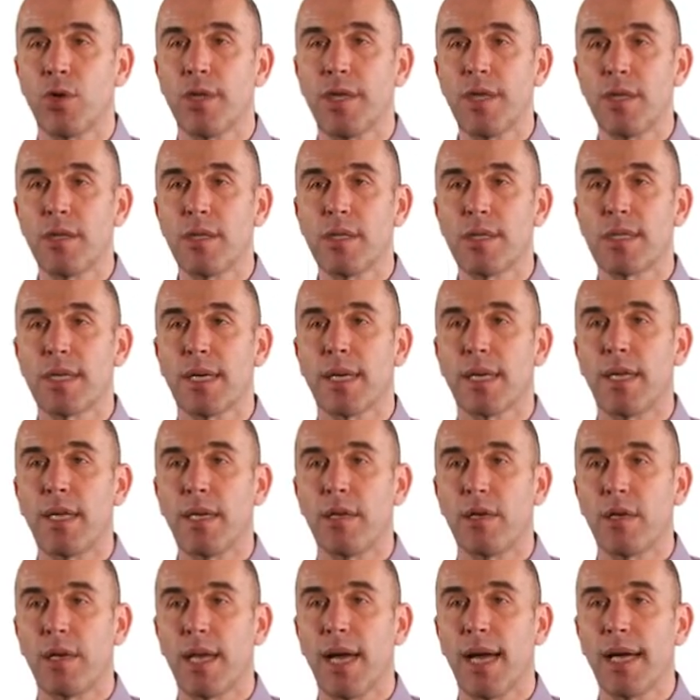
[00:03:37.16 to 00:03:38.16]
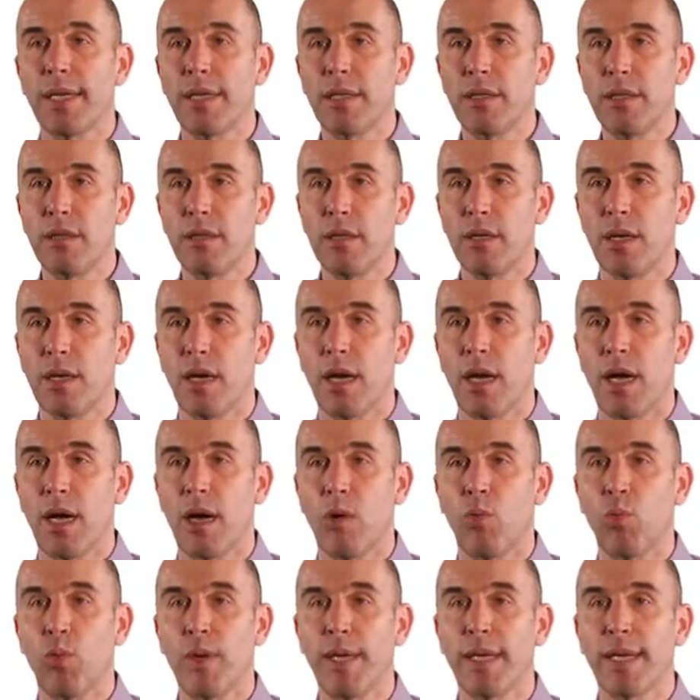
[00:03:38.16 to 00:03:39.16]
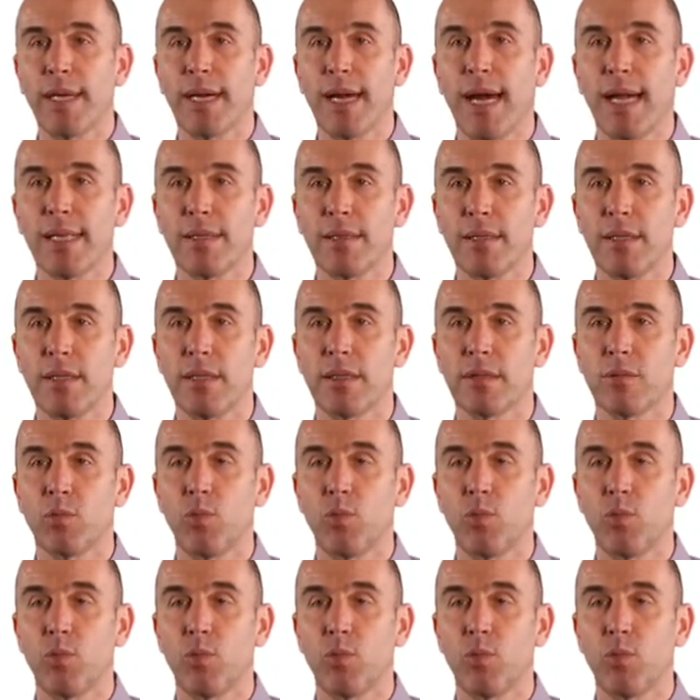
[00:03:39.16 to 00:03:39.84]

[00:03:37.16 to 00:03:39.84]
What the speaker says: here is a clear aligner. We cut it